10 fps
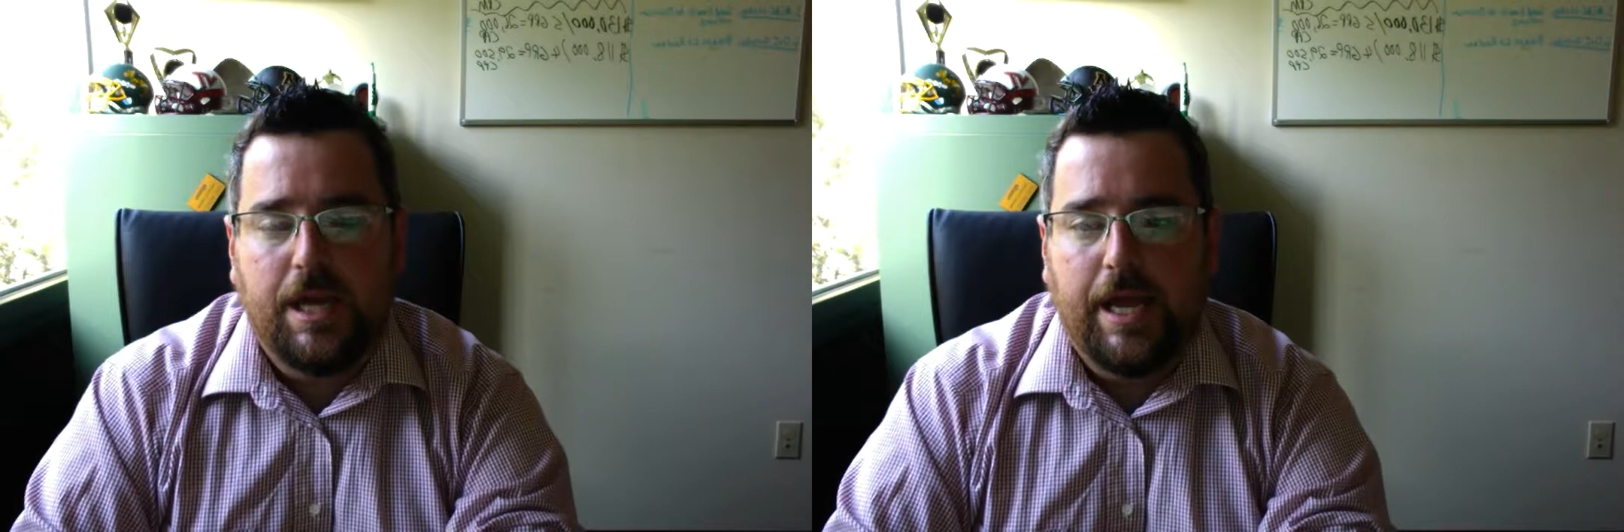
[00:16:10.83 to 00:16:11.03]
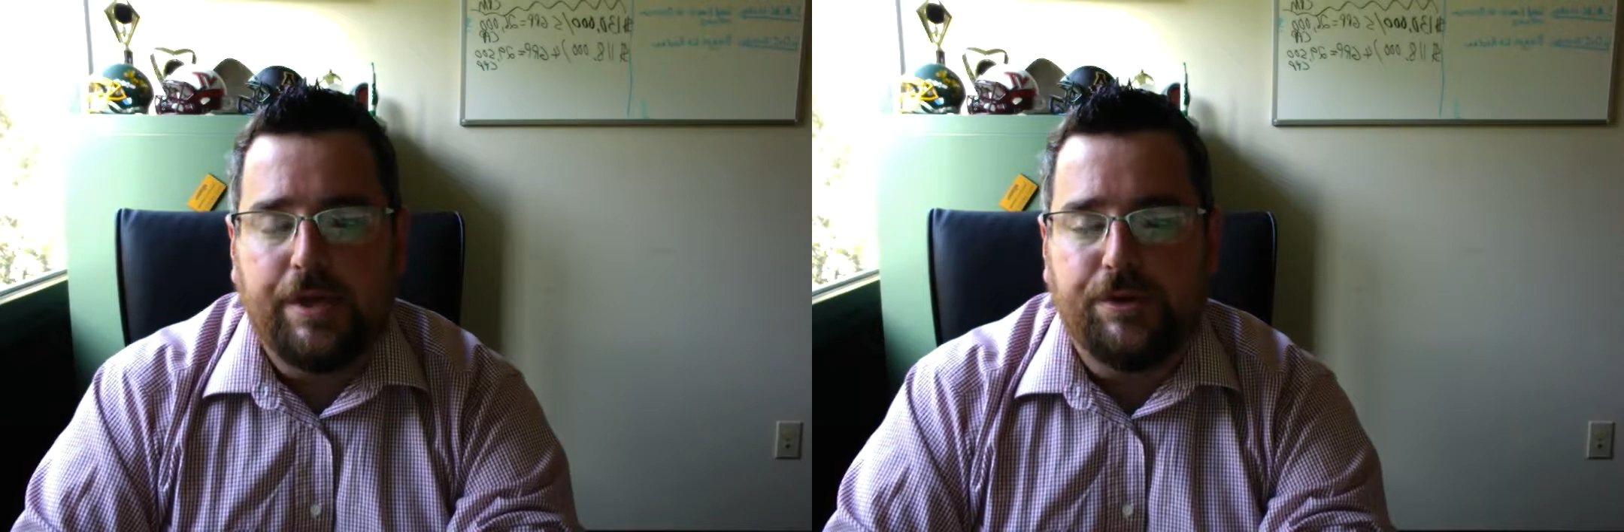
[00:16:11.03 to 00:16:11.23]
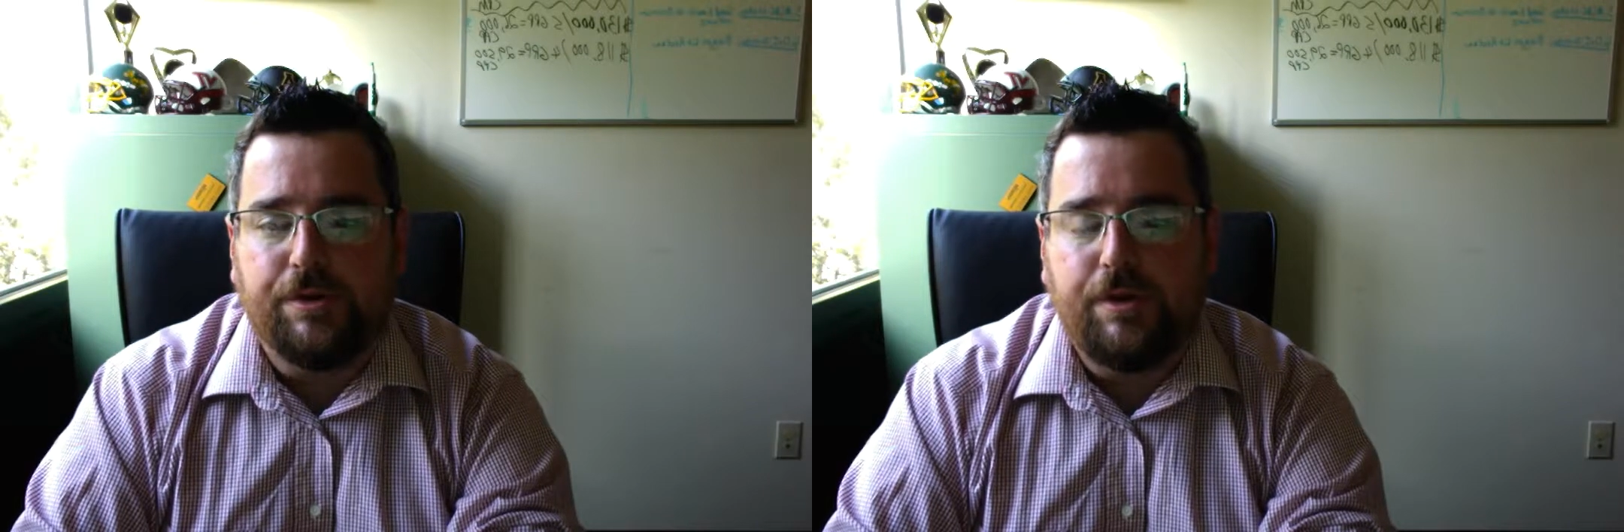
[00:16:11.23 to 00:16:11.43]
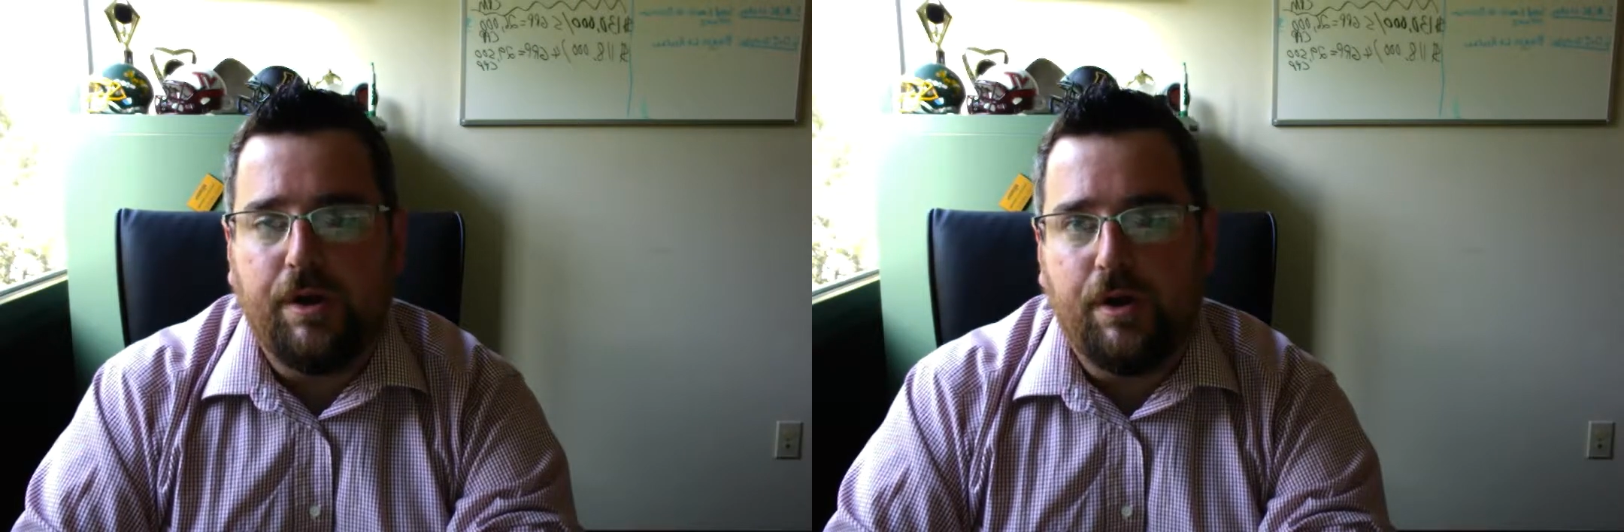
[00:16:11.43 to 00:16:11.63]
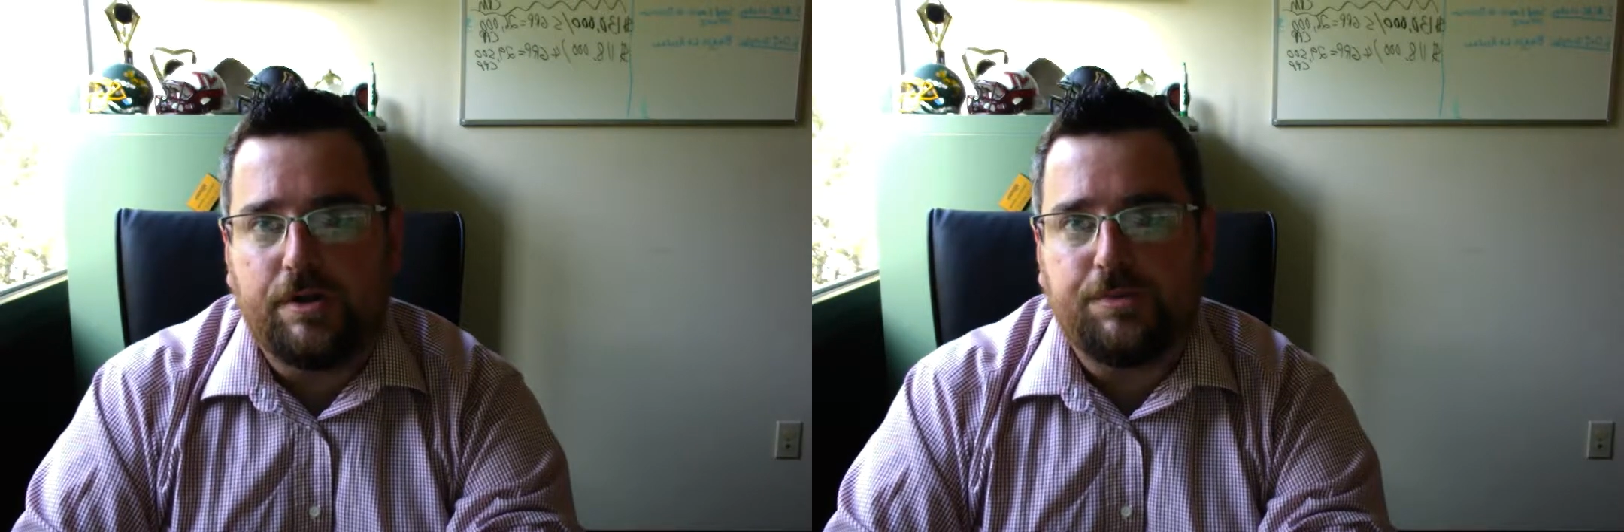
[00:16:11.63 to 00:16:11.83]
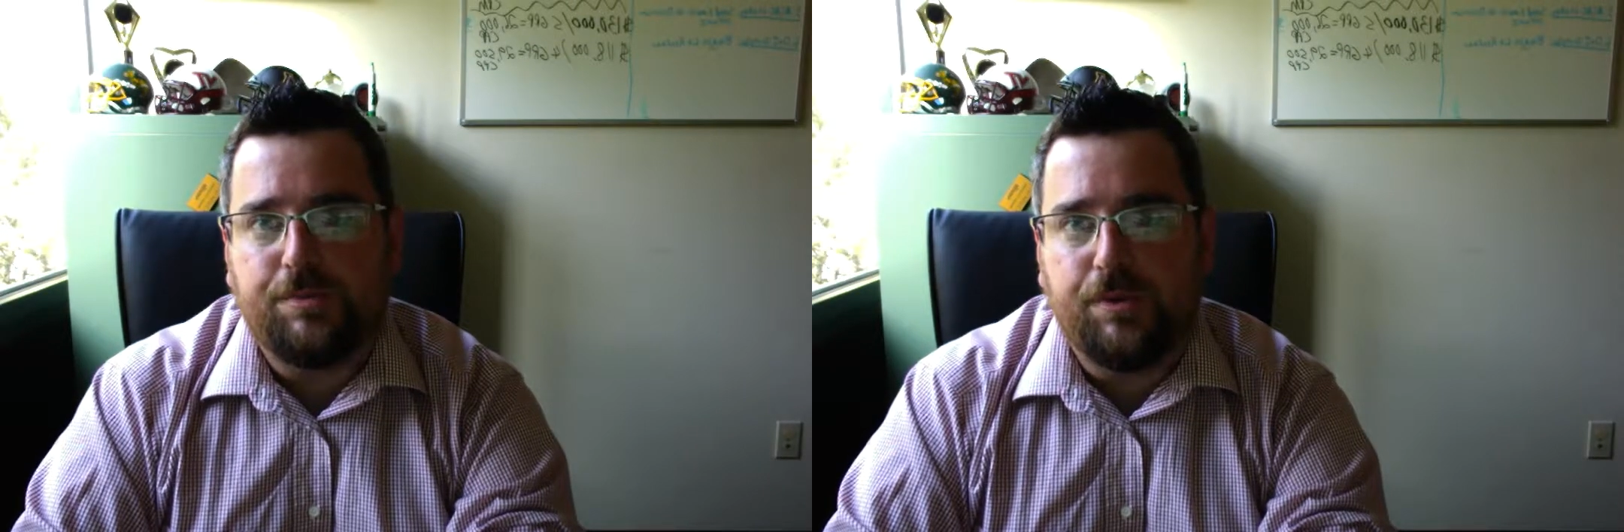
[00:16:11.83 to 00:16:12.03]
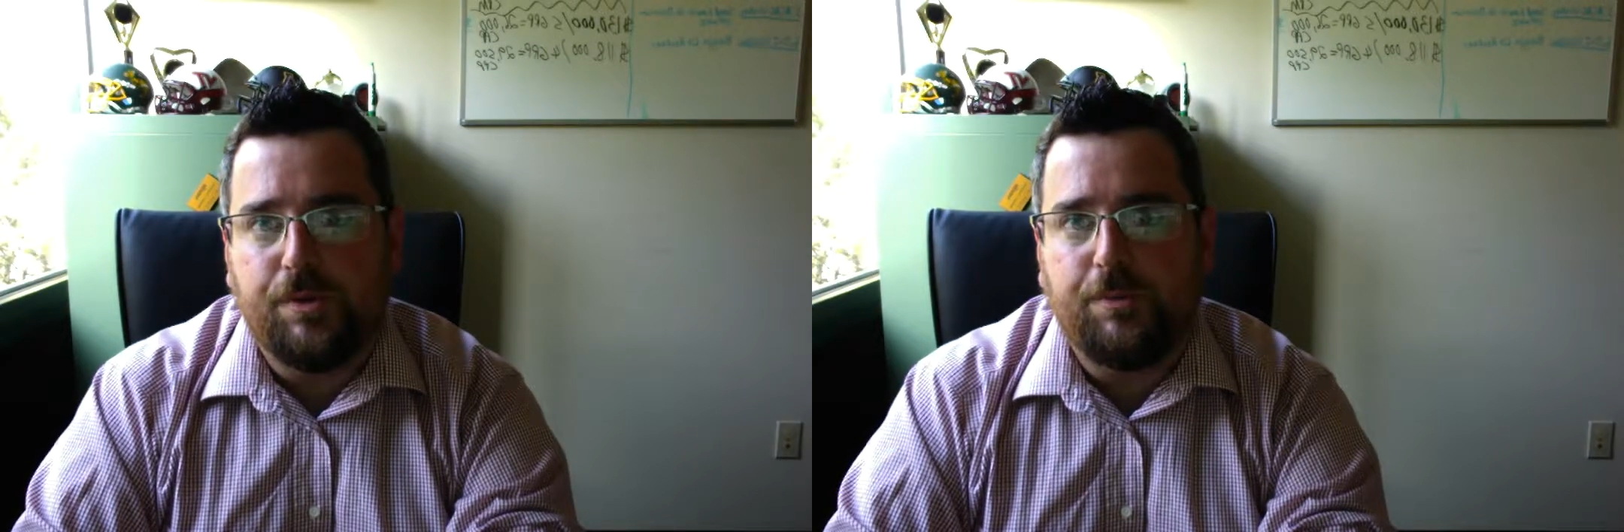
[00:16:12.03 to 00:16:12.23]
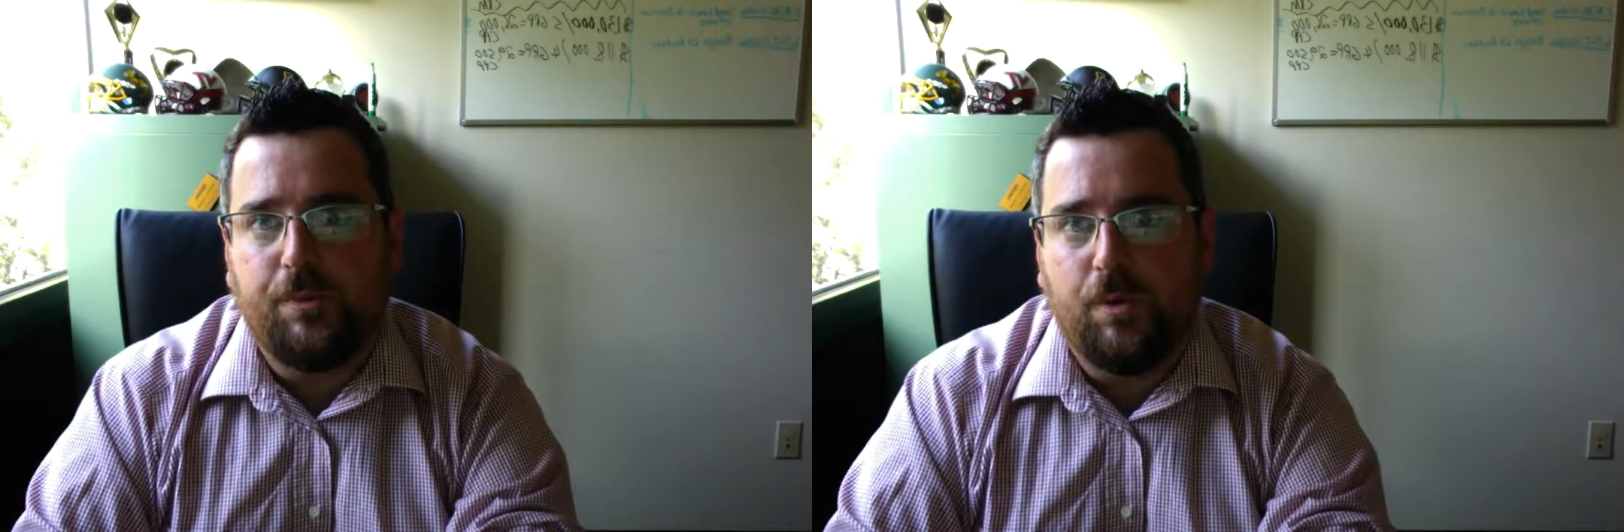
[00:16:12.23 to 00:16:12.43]
And your cost
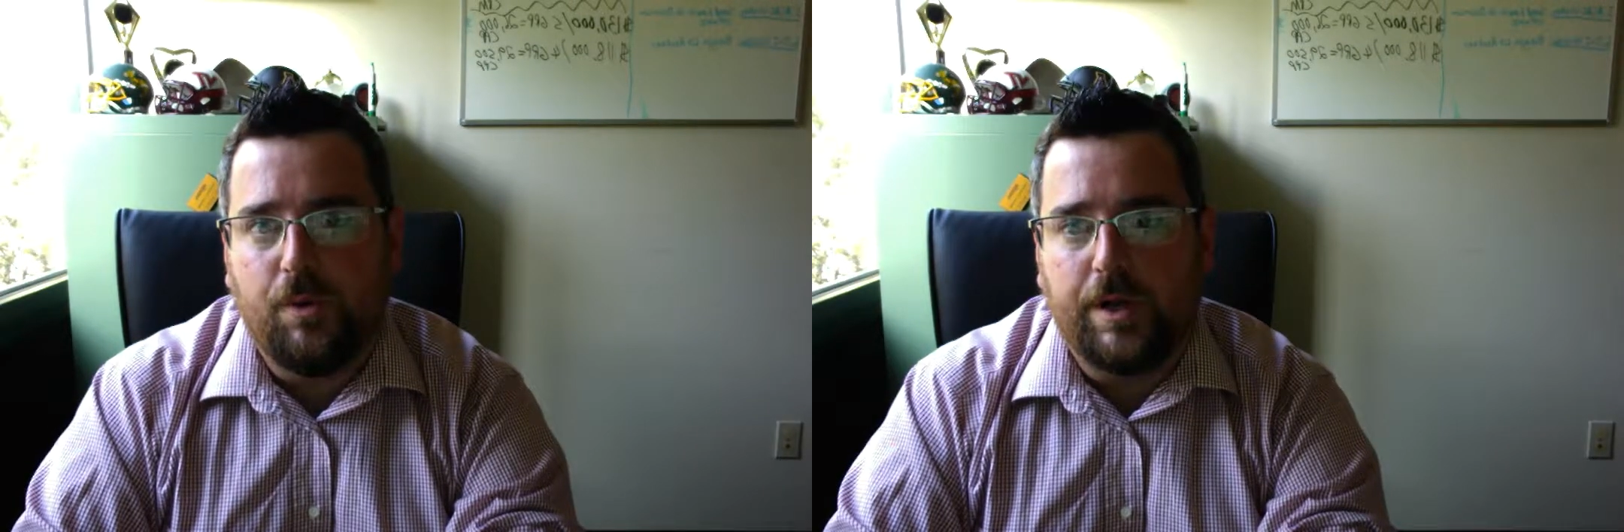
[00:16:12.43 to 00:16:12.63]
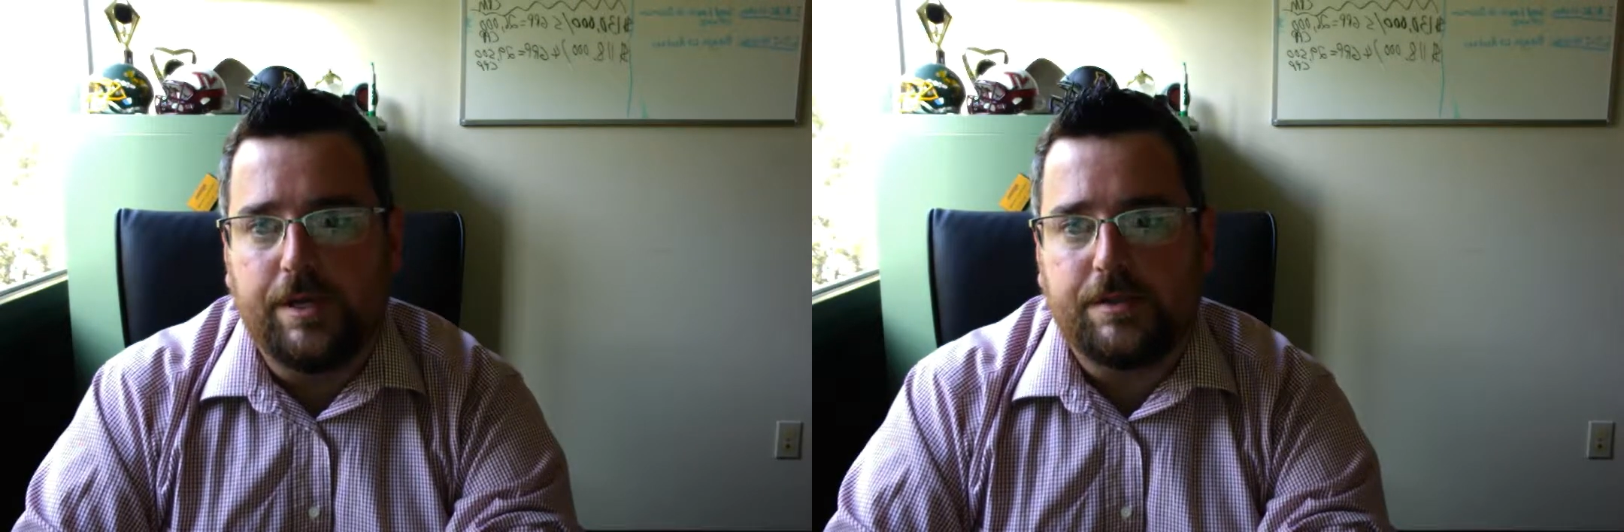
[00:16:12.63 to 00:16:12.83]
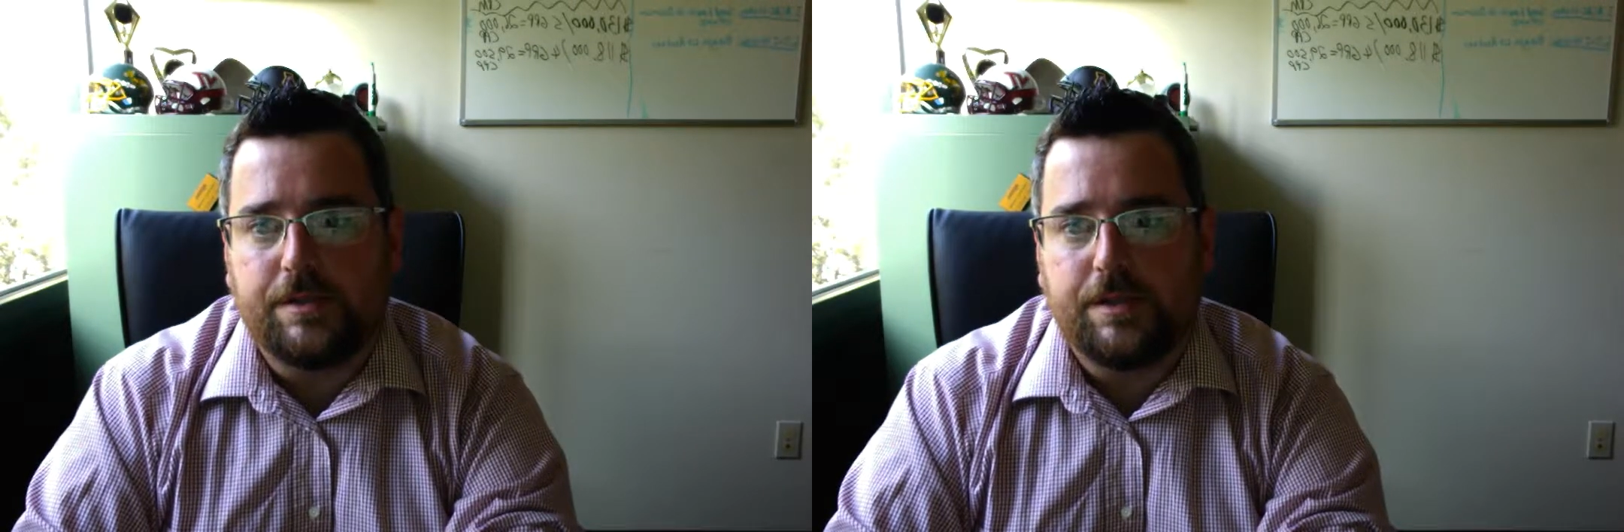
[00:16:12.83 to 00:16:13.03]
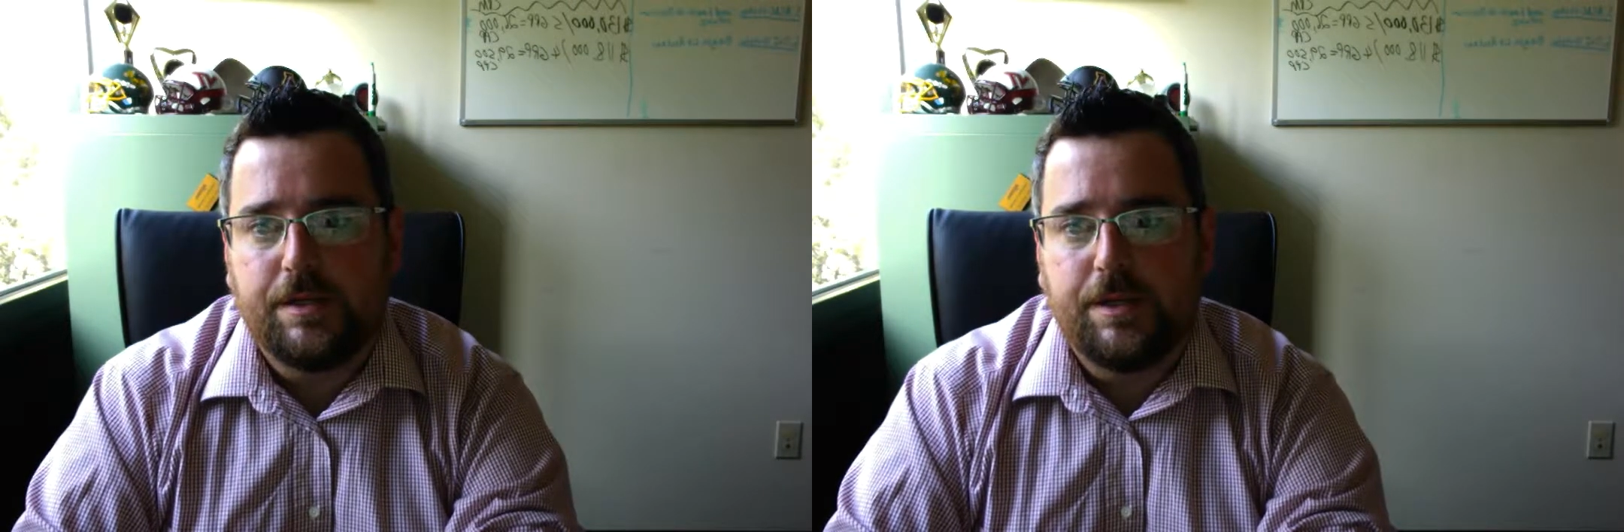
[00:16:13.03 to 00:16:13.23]
per point